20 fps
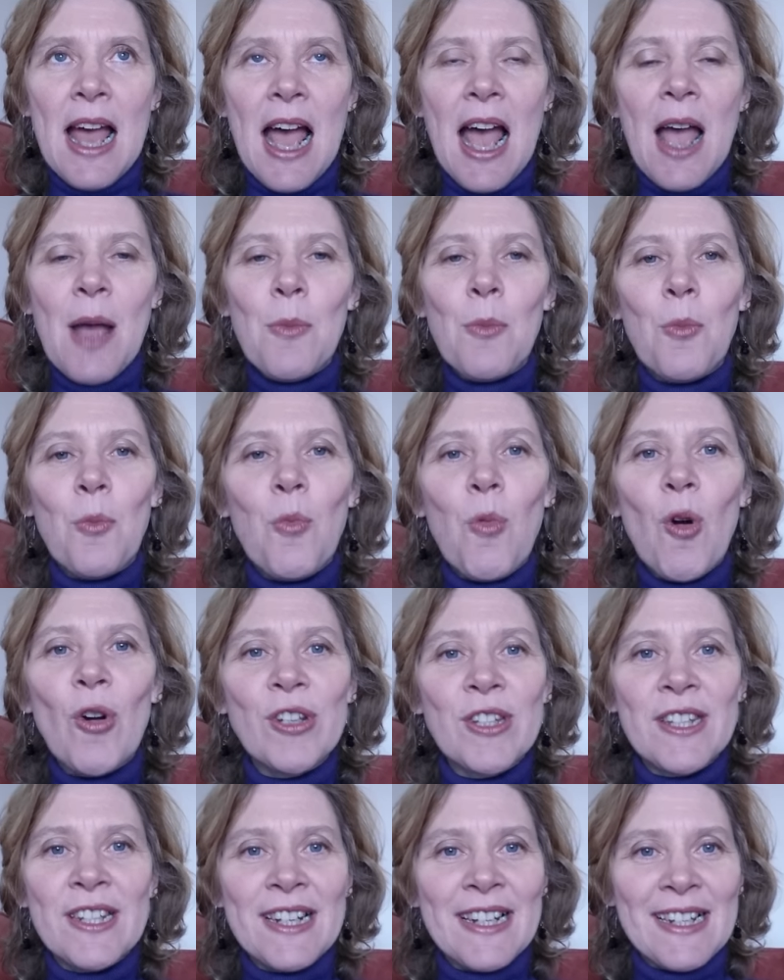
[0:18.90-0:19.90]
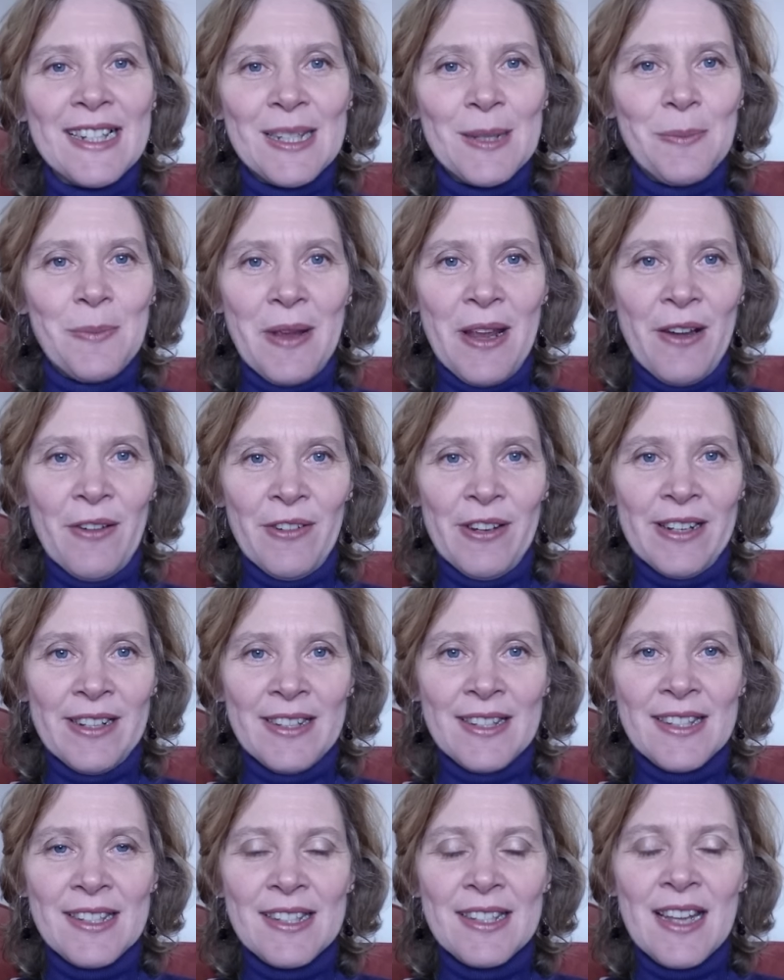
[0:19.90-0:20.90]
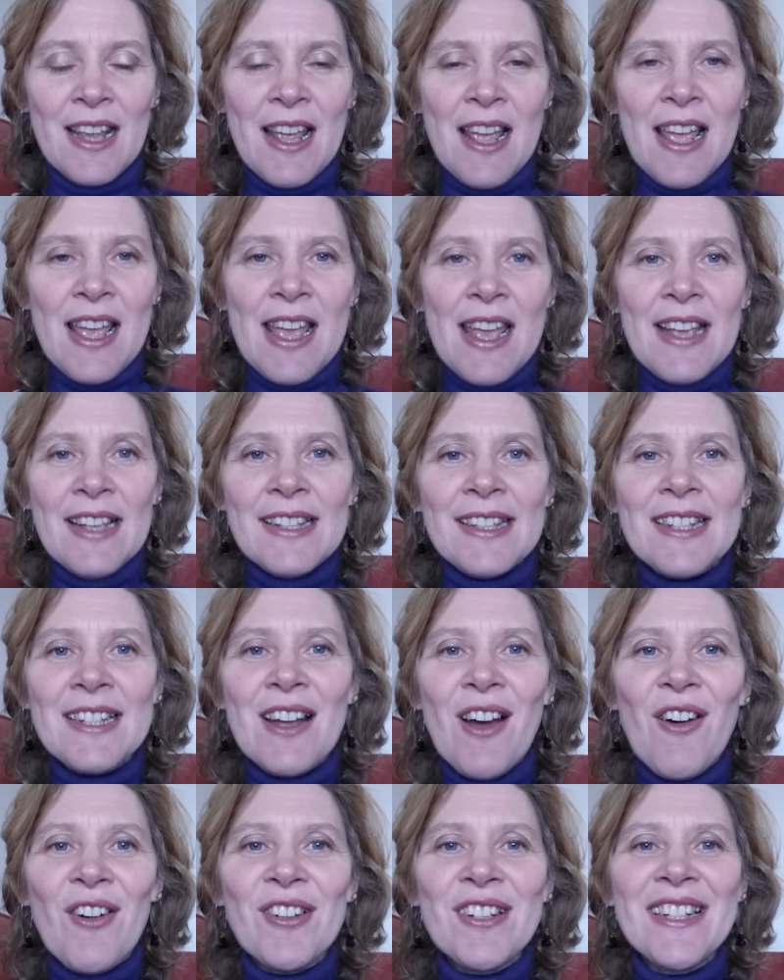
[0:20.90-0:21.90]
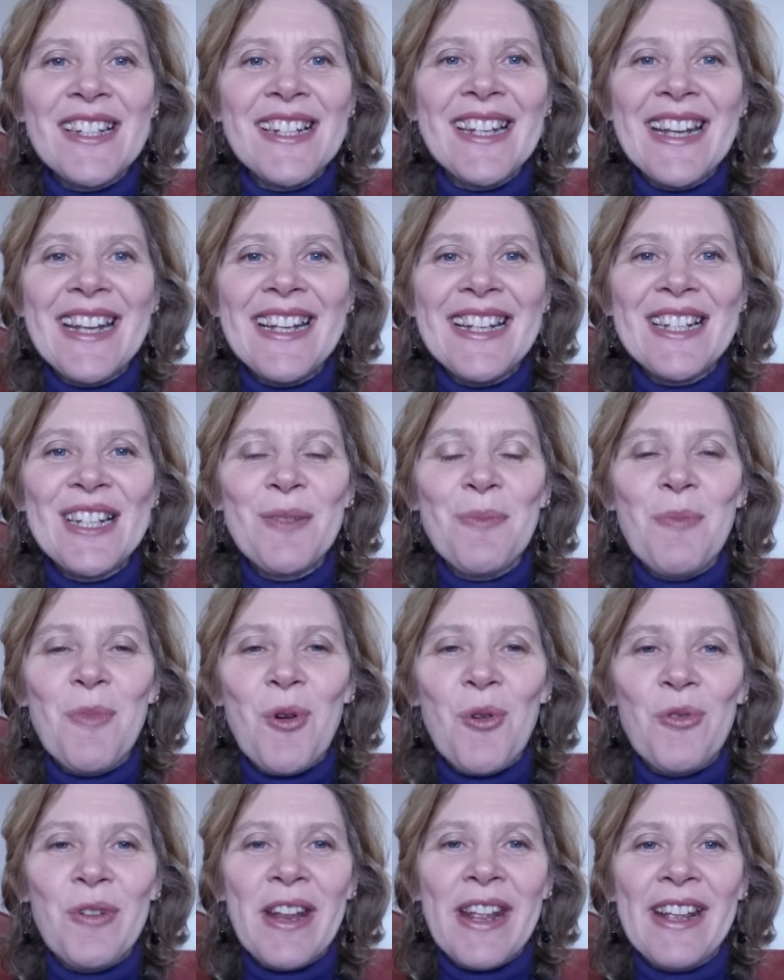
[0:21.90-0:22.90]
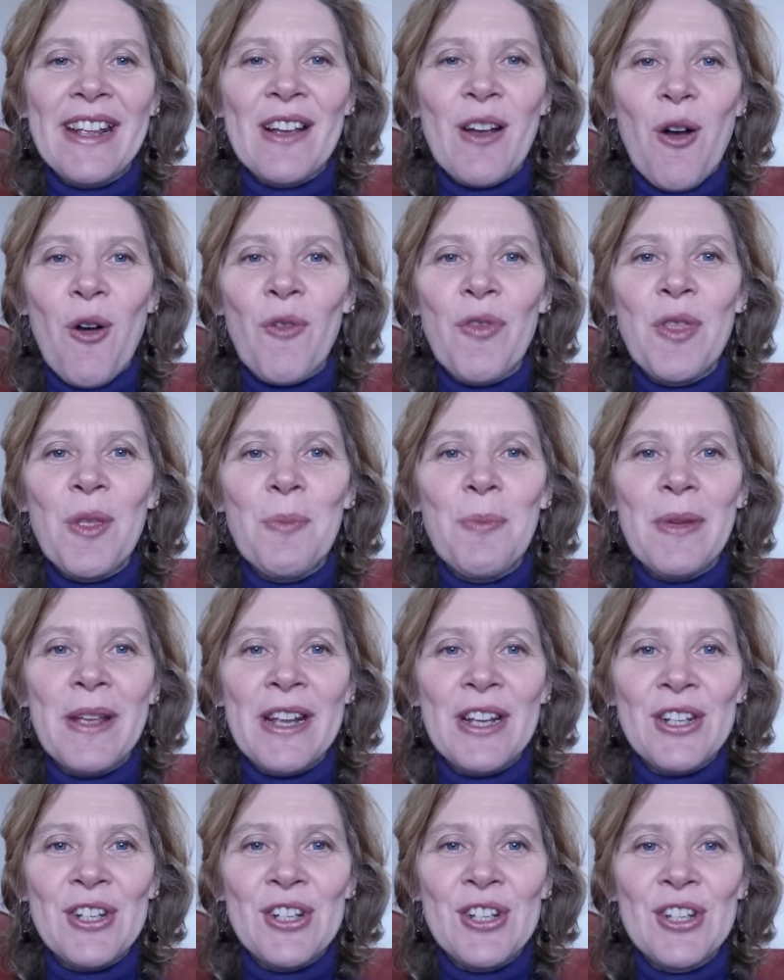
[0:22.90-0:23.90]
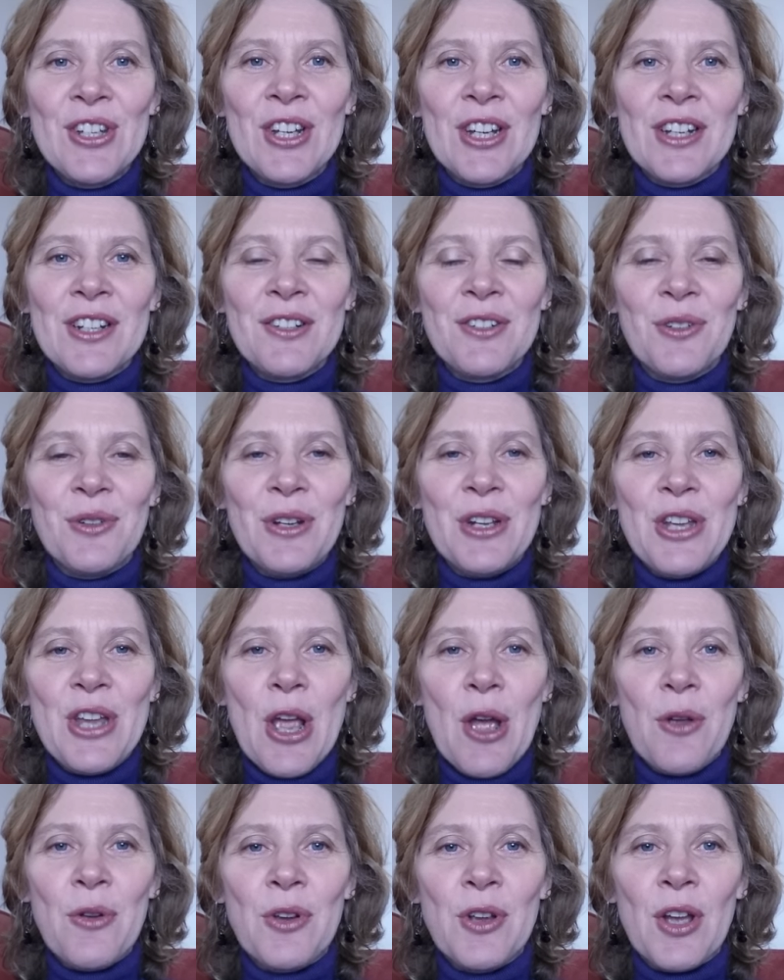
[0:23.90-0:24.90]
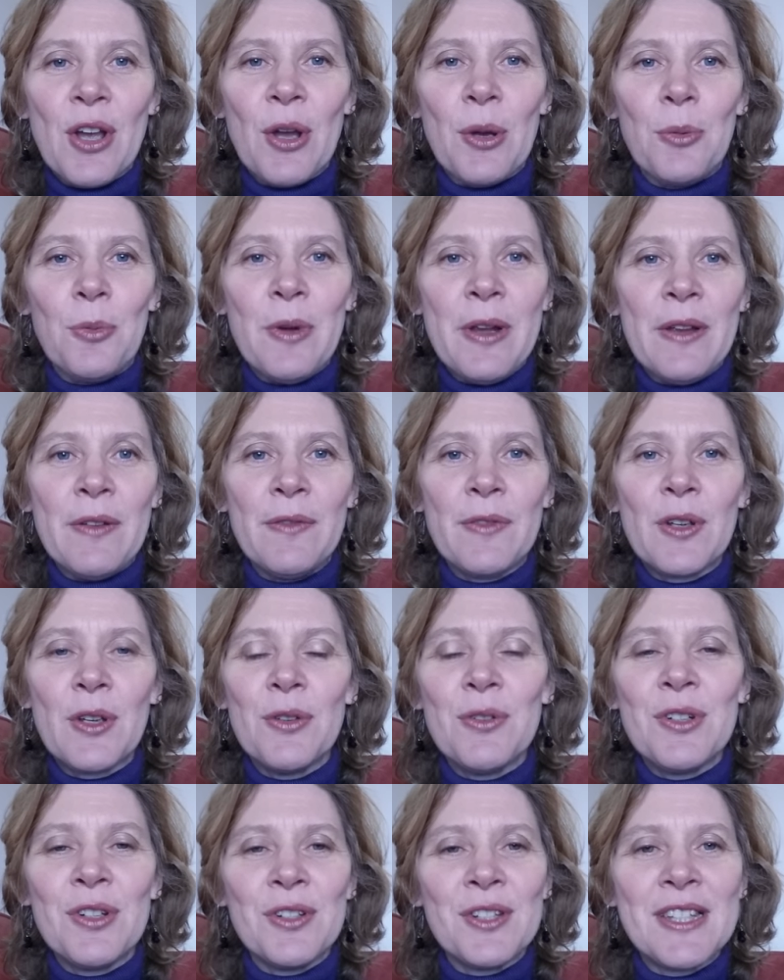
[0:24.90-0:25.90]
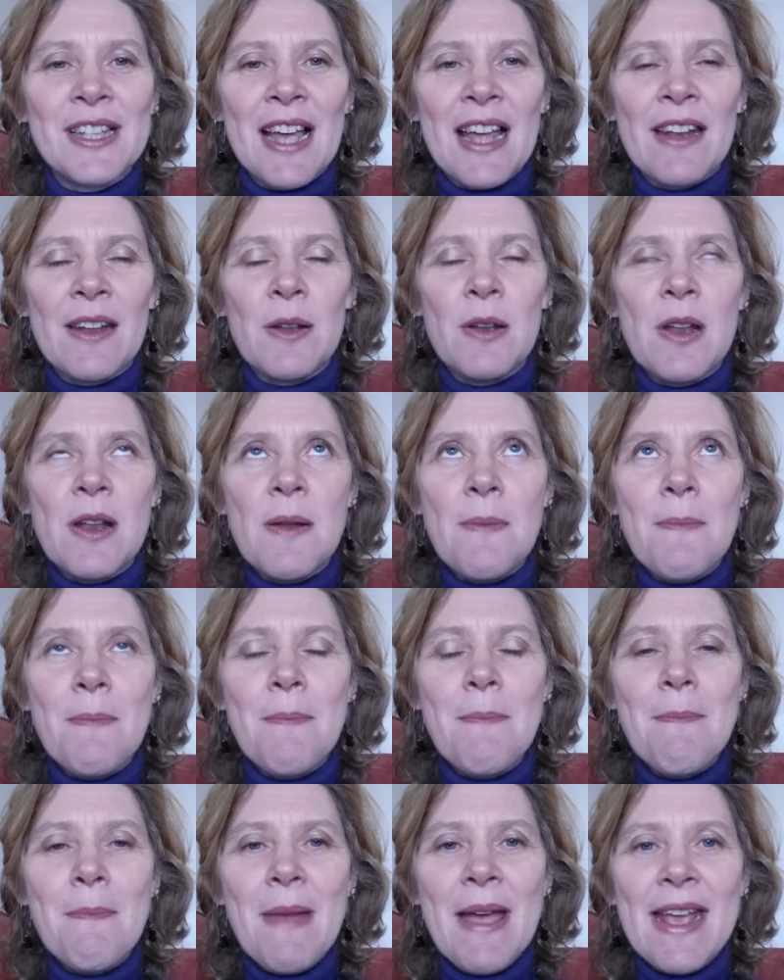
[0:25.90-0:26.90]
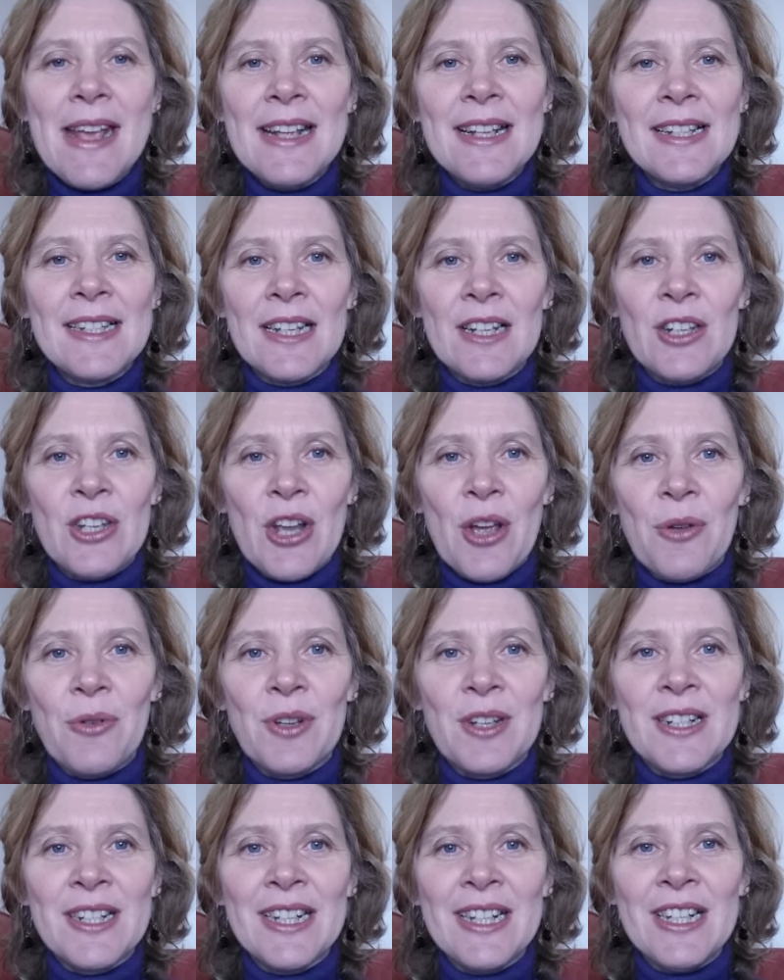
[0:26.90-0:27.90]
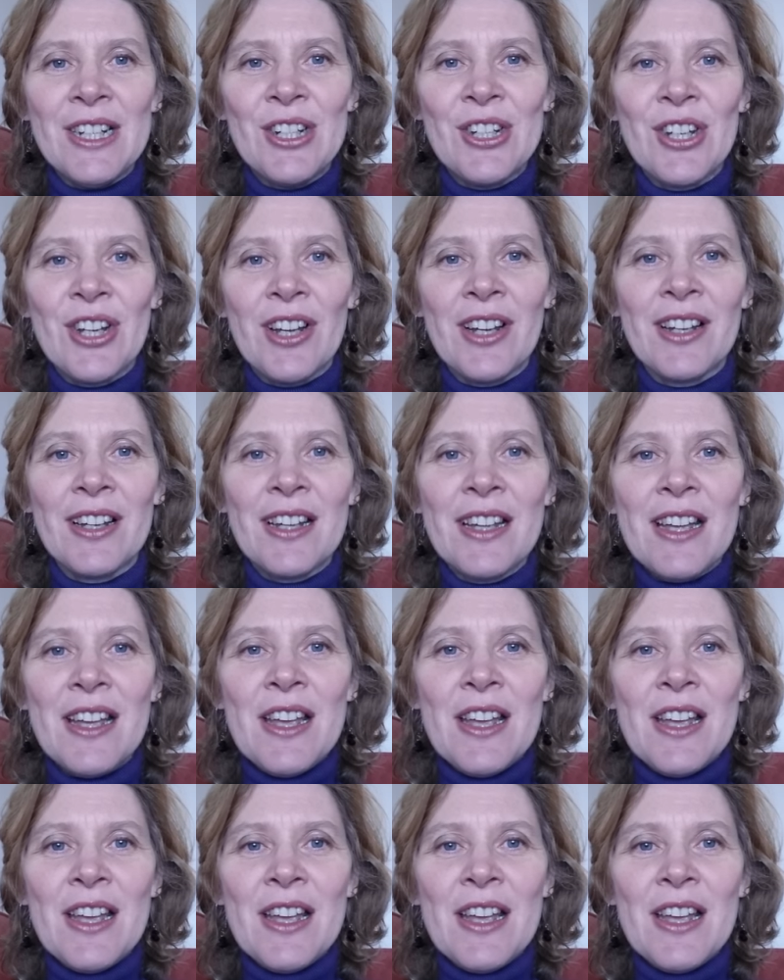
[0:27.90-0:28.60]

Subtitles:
and what an experience. It started each morning on the beach doing yoga with Kutusan, an amazing yoga teacher.